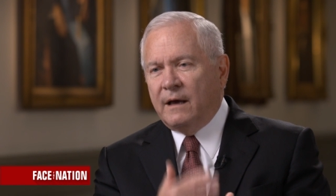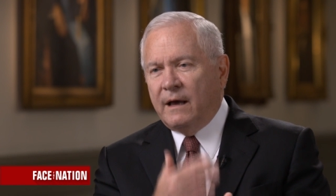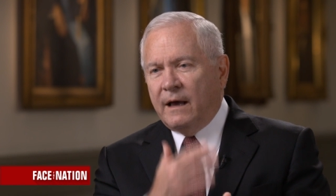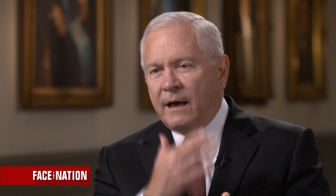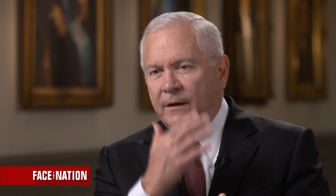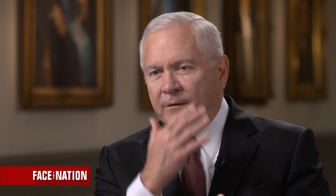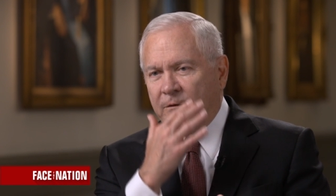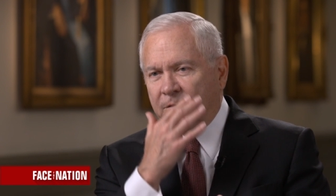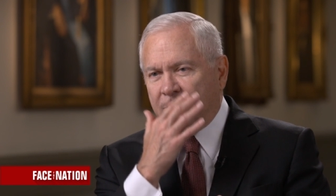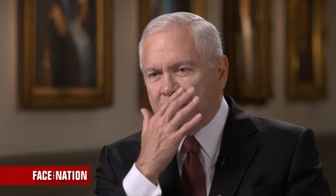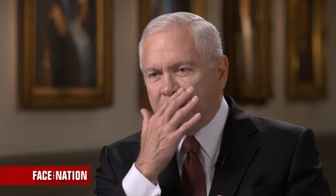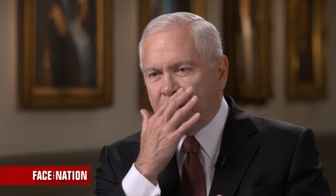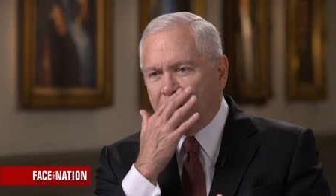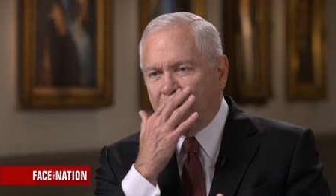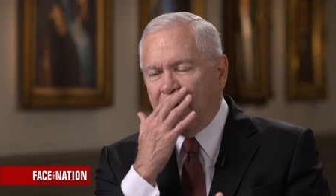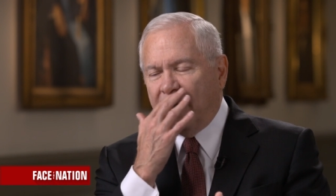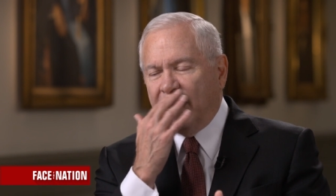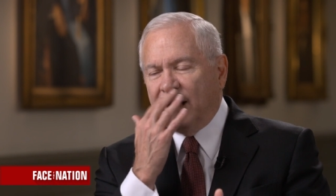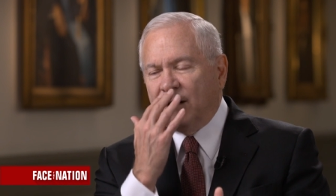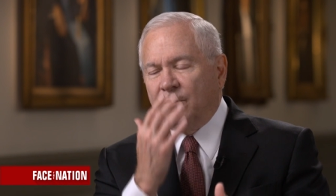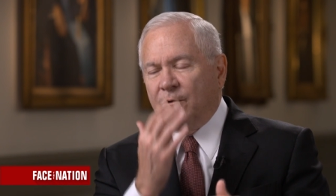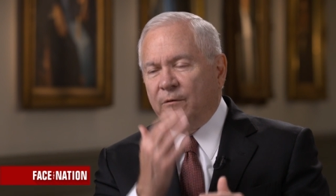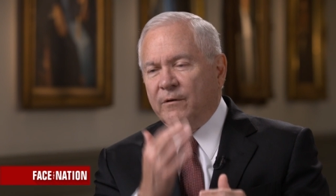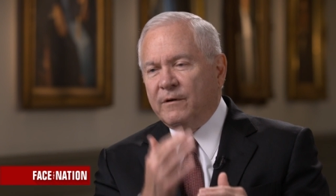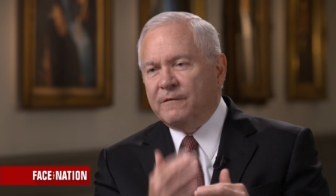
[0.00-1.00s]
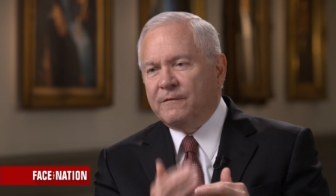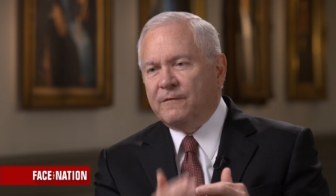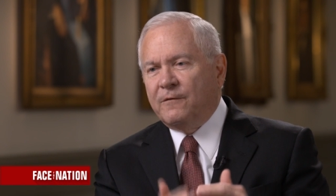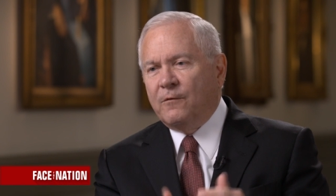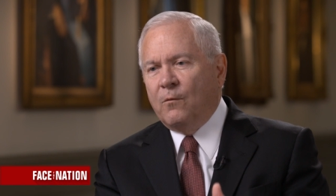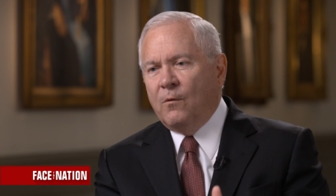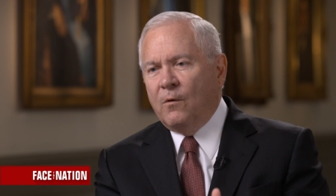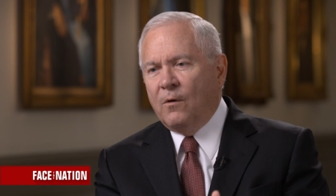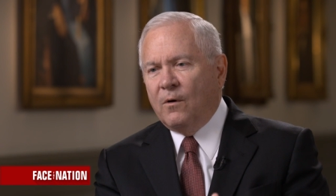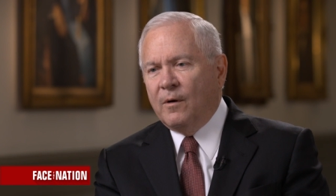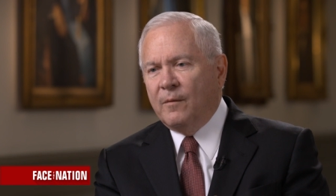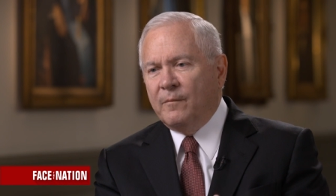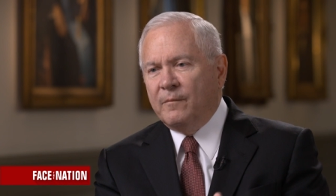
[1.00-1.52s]
and to trying to
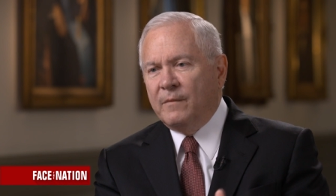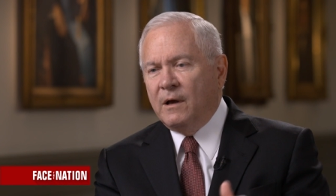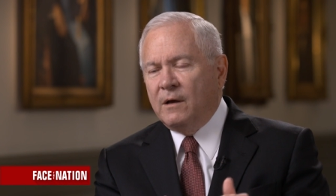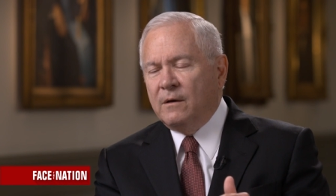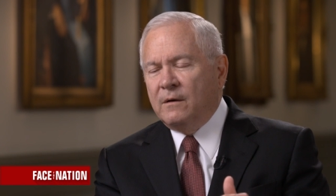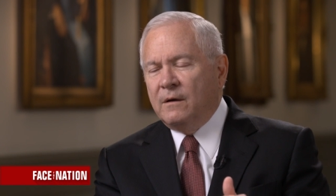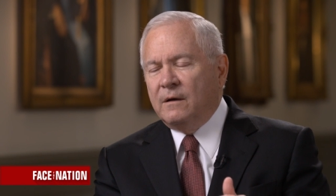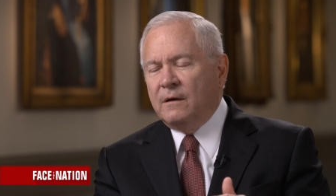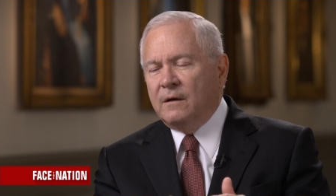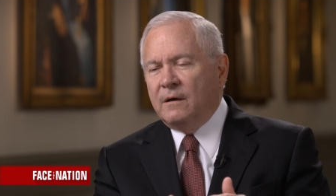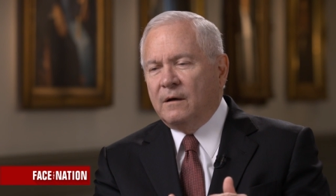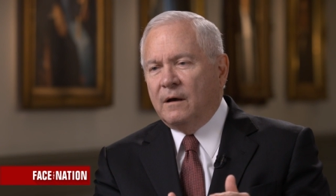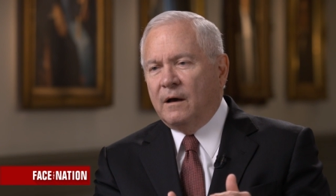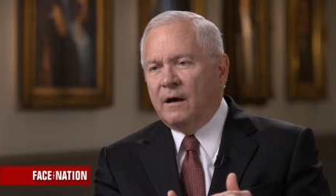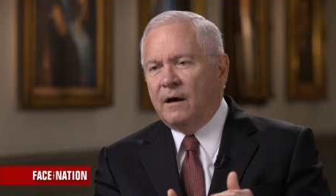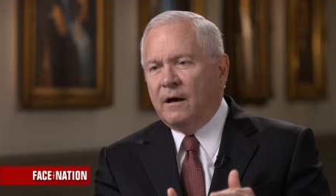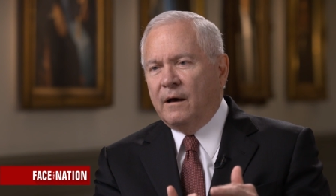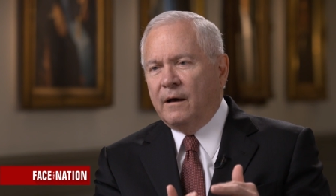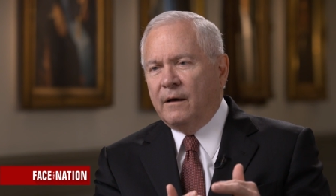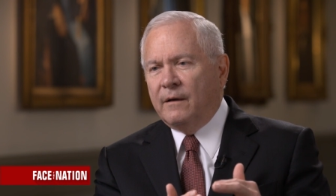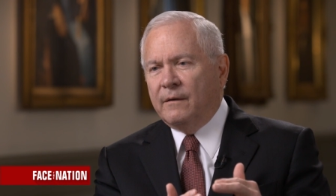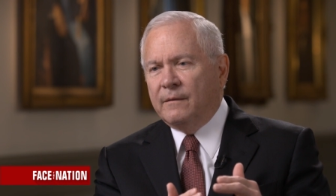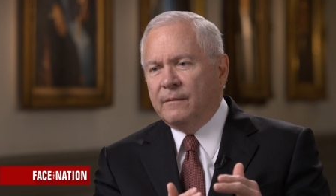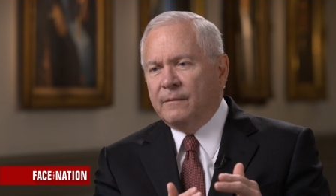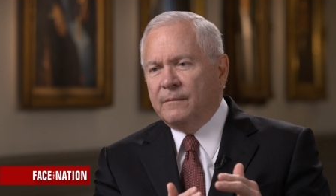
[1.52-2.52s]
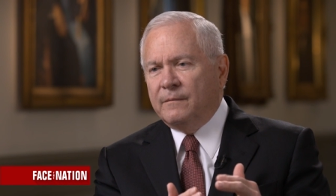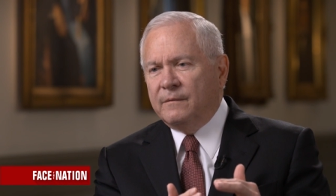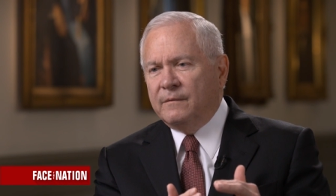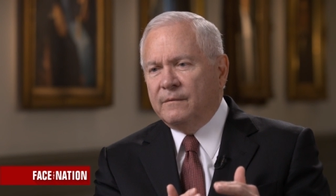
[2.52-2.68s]
reform uh,